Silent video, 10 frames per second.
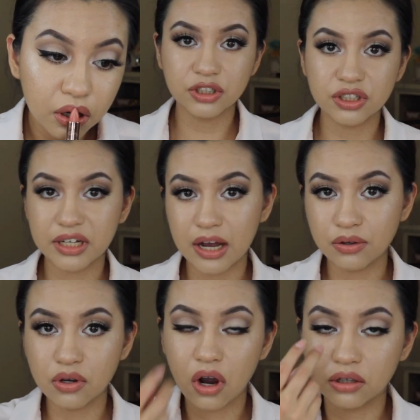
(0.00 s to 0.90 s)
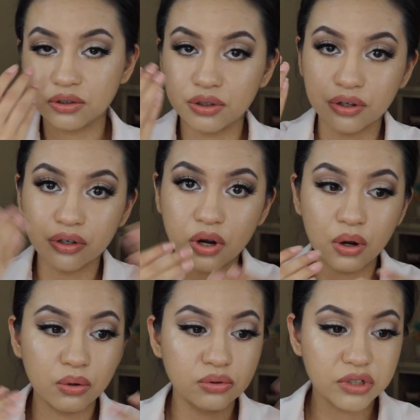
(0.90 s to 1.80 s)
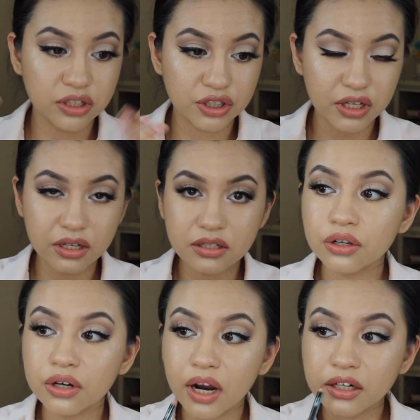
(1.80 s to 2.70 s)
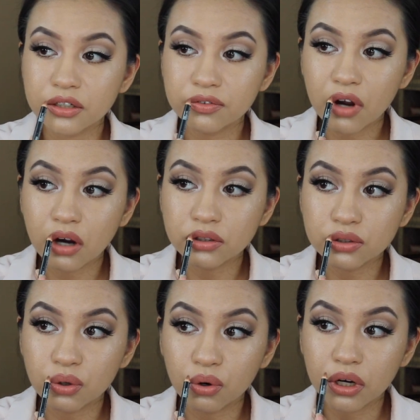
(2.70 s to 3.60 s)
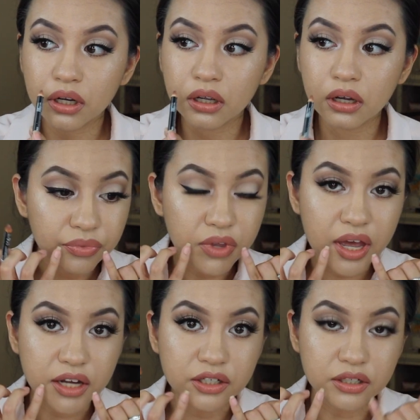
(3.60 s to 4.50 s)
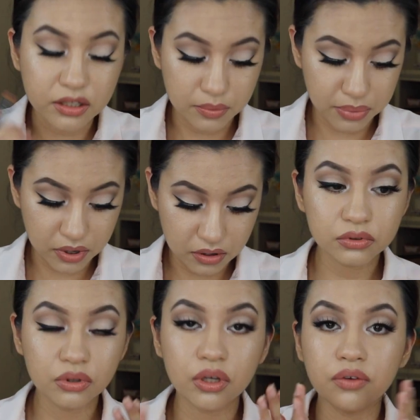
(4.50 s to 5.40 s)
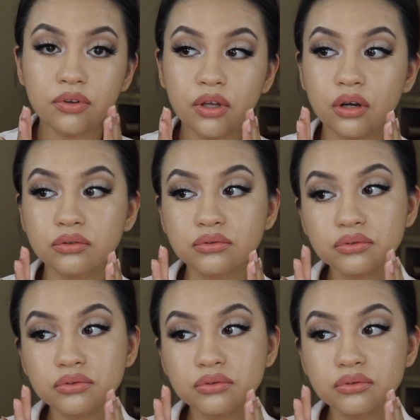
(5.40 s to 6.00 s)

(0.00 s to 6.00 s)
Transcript: Just like how you contour your nose and cheeks, you're kind of contouring the edges a bit to give it a...